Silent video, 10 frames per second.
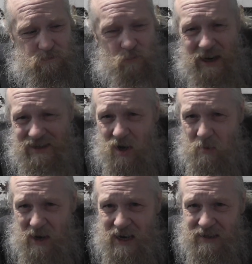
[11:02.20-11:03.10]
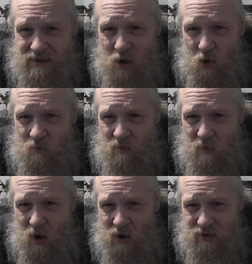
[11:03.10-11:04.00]
Why is it appealing, Home and
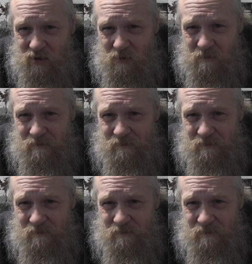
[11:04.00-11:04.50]
Bargain, though?